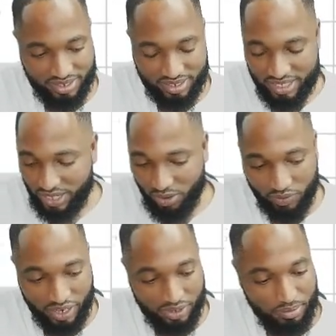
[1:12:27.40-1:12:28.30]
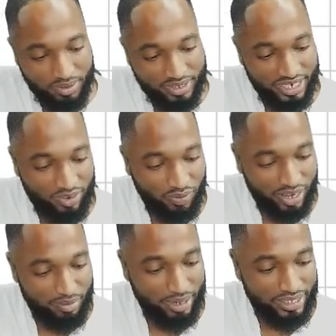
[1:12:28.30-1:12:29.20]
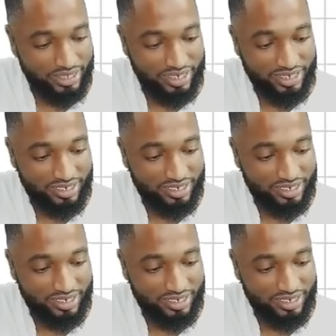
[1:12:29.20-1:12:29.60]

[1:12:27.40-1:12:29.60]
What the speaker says: Take over the math scene.